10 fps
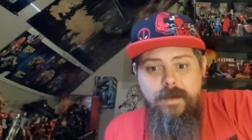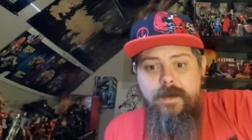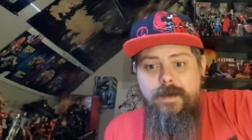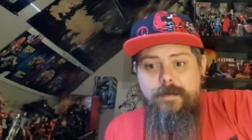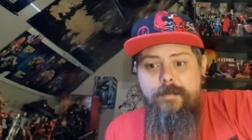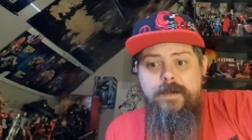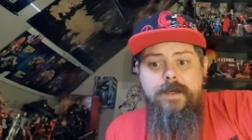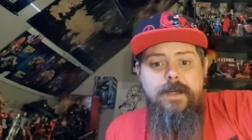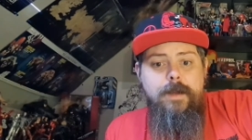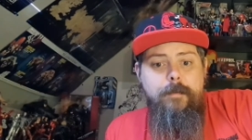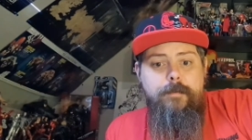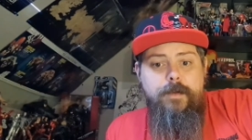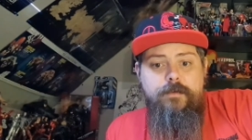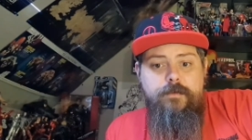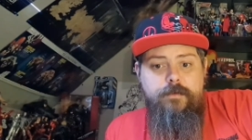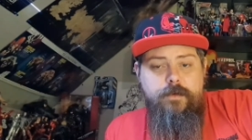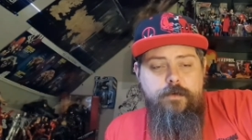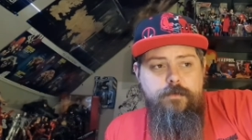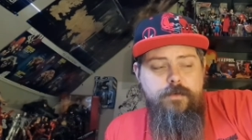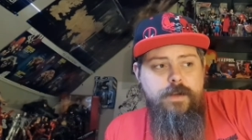But to
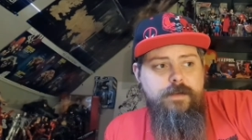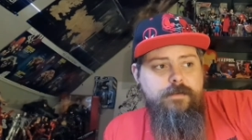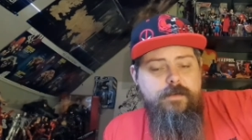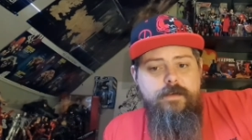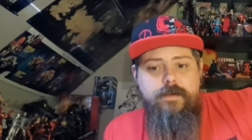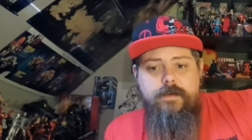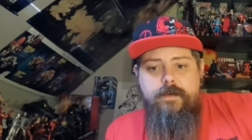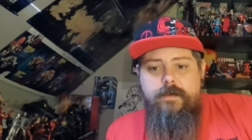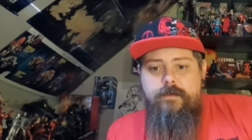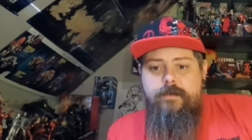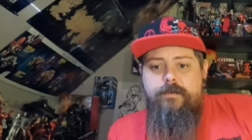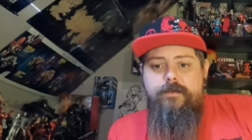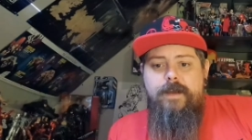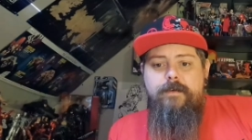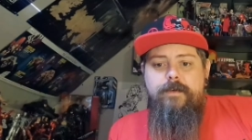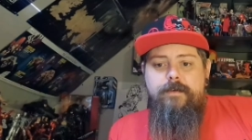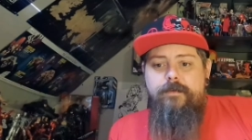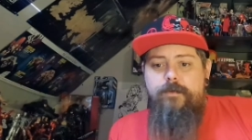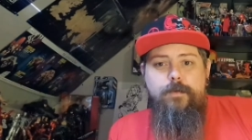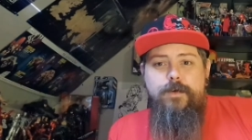create this narrative
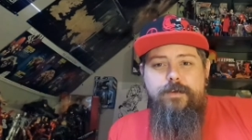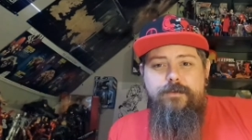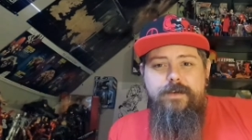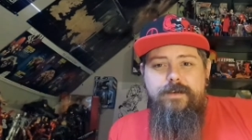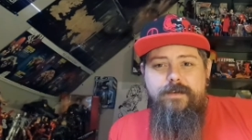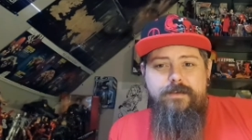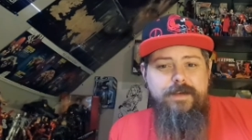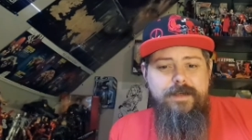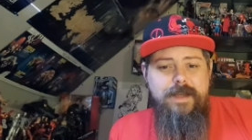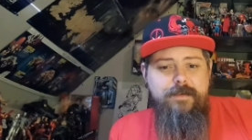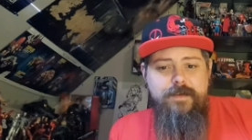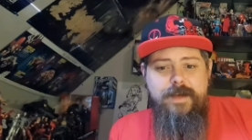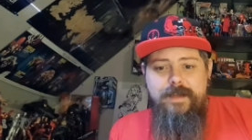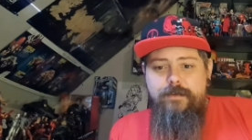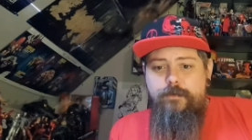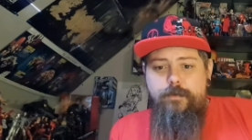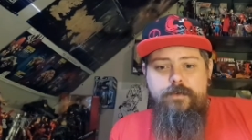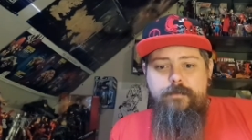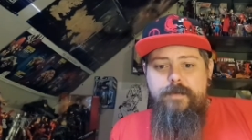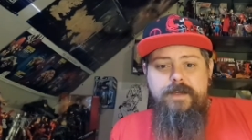is a work of genius, and in lesser hands would
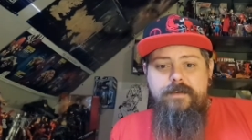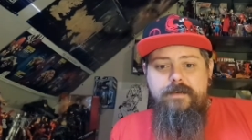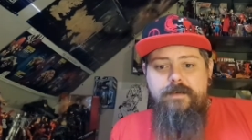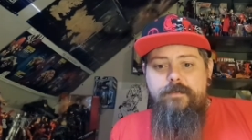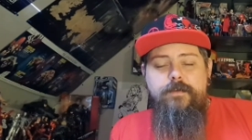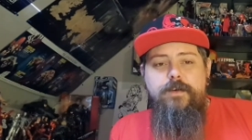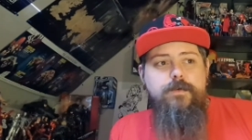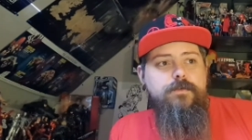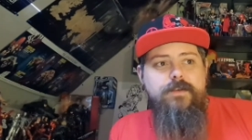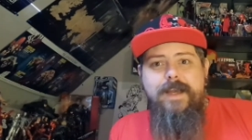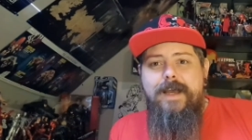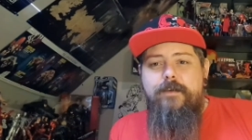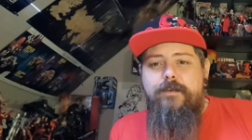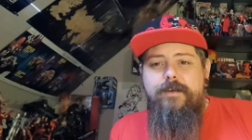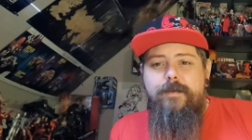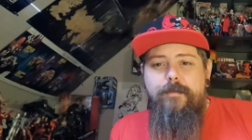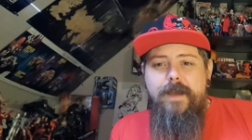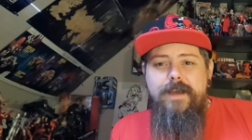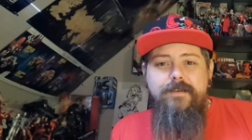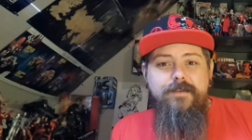have been a confused cash-in at
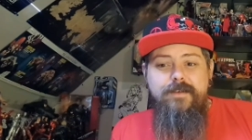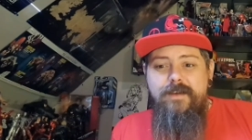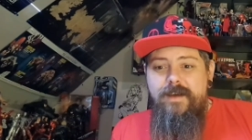best